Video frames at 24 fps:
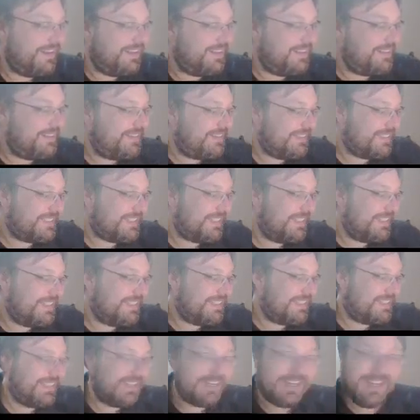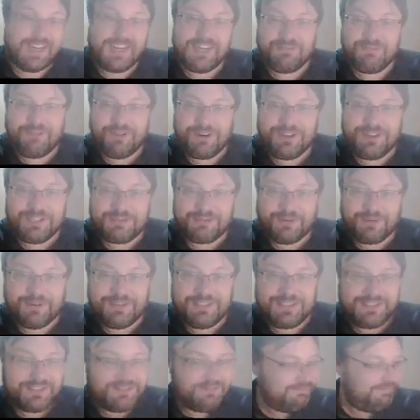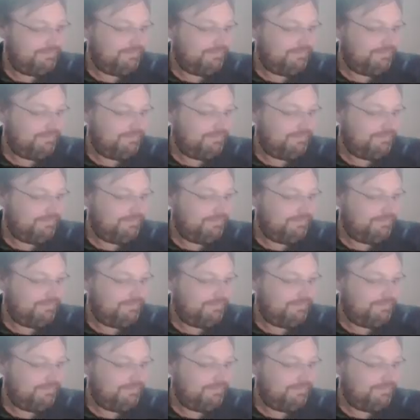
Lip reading: This is the 9 of washboards.